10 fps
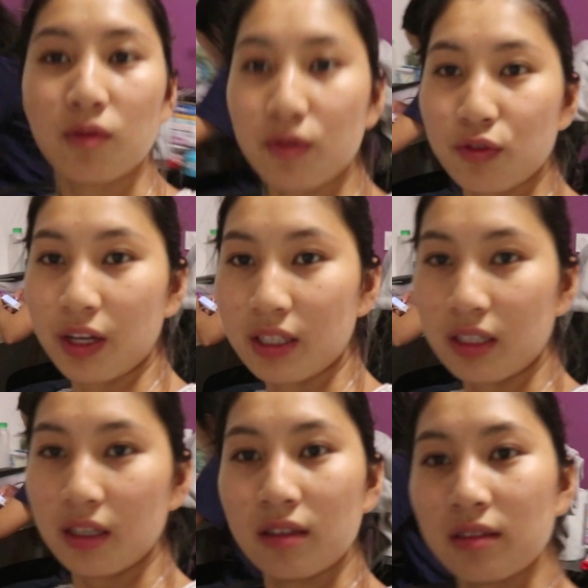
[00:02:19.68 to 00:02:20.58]
with
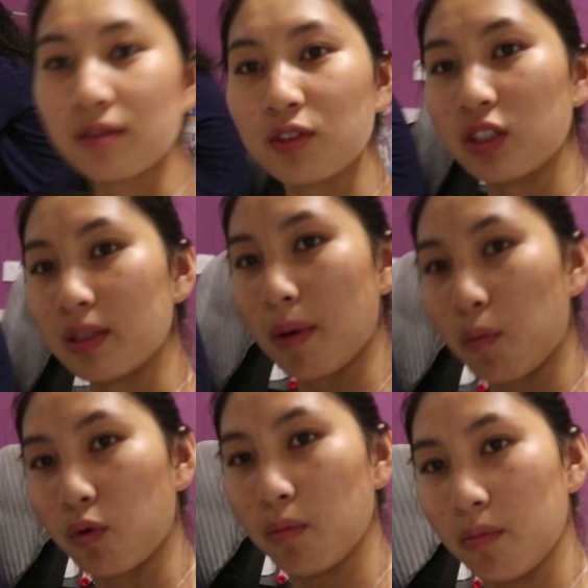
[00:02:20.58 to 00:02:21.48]
Tracy. She's in my
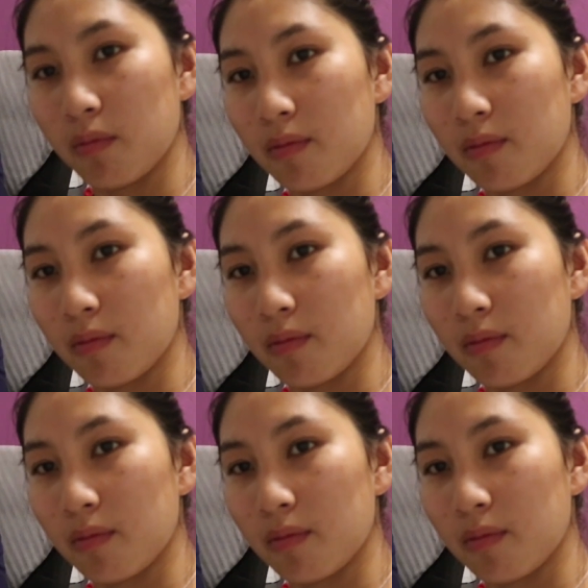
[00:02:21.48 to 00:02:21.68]
room.